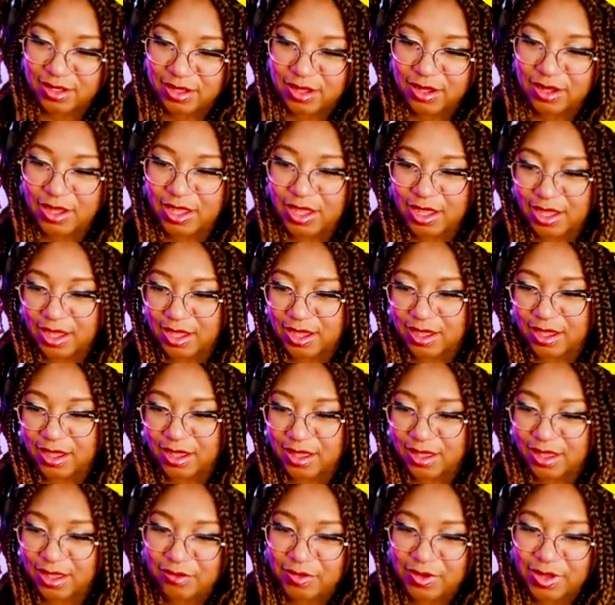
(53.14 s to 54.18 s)
Okay,
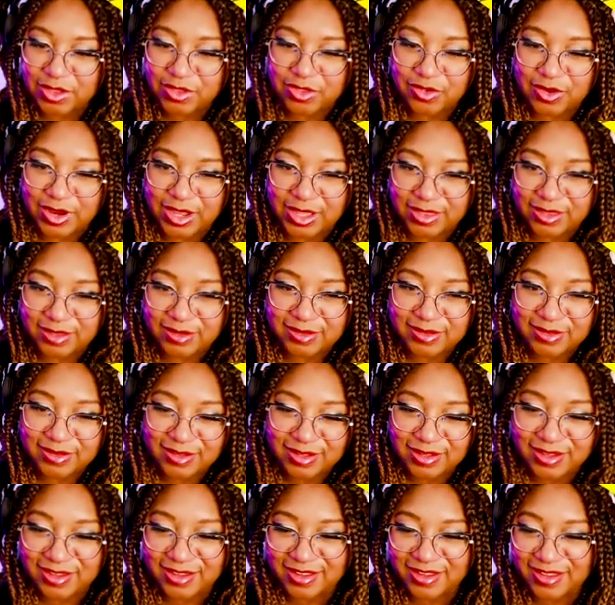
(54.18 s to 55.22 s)
we can try this.
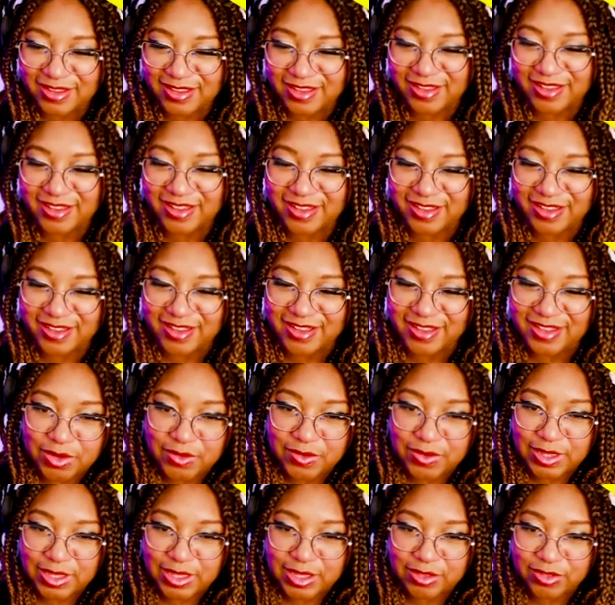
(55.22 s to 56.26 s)

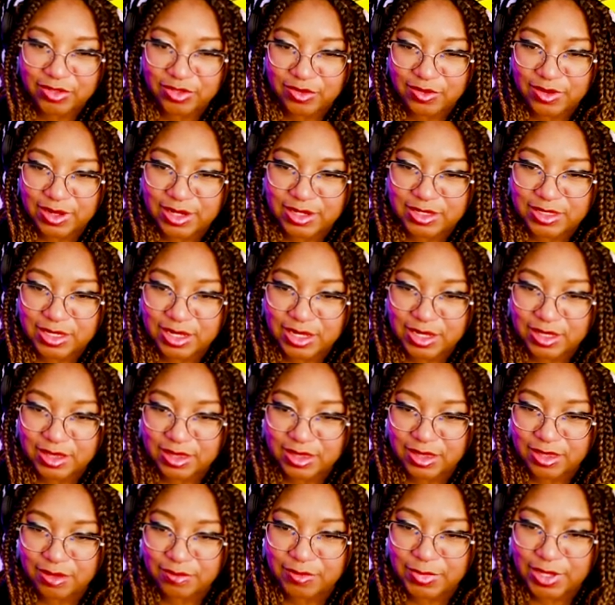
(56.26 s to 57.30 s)
Go ahead and try to take
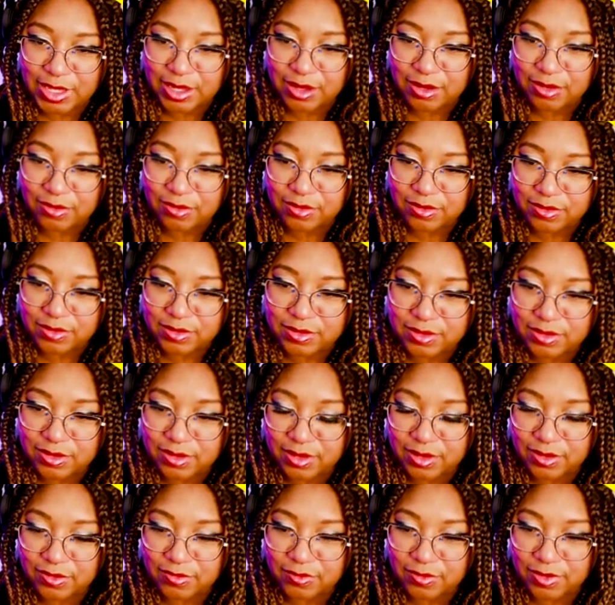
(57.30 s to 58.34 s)
them out, or
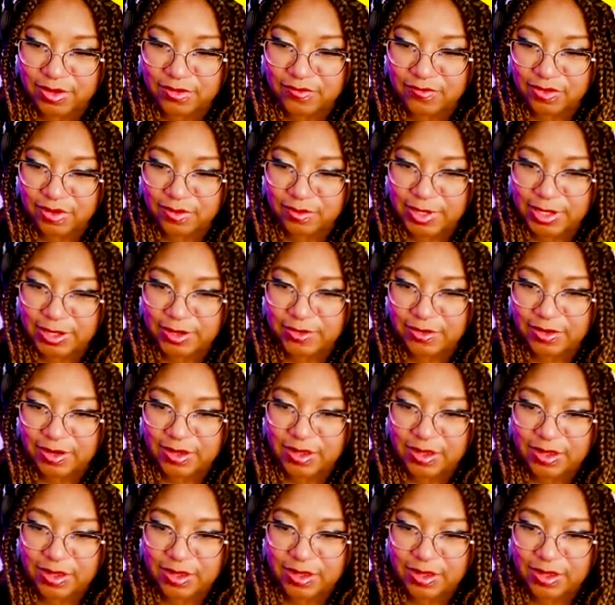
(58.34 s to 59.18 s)
at least one of them out.